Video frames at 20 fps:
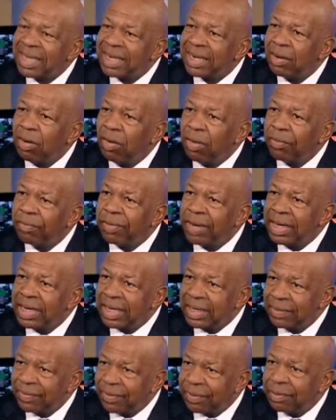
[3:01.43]
that
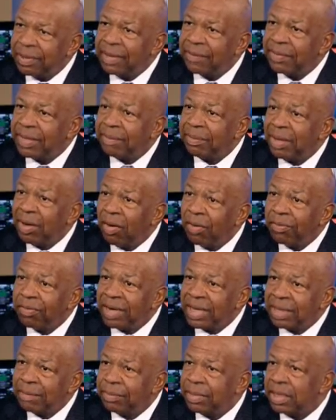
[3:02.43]
already, 3 of them
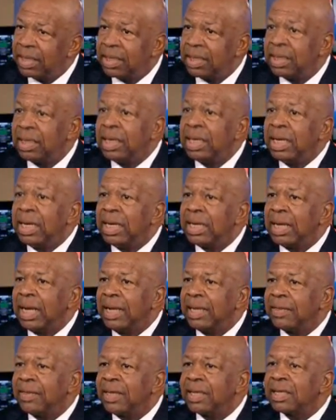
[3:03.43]
already admitted it, and
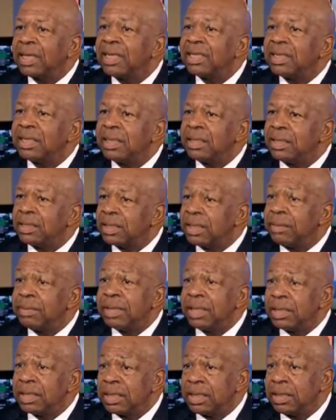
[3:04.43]
I think that it's
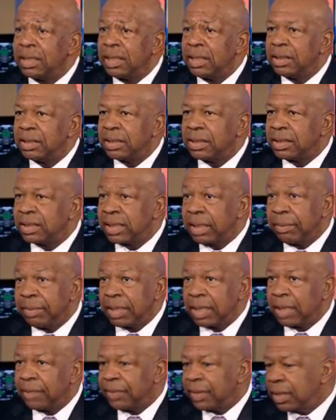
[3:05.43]

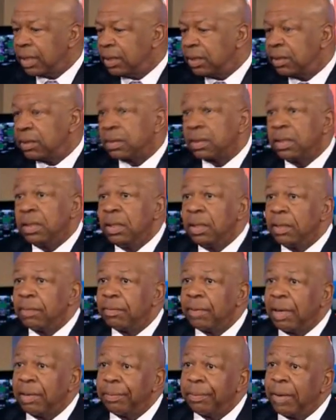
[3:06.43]
systemic. I think it just
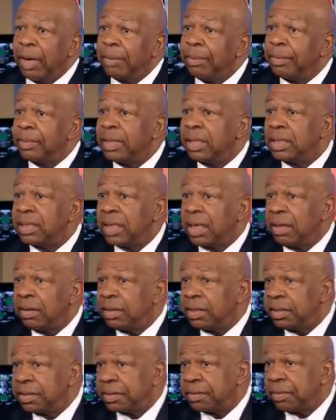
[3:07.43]
throughout probably the
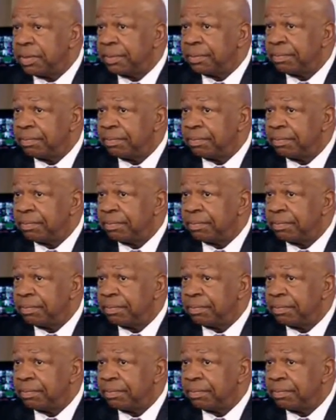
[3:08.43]
entire industry.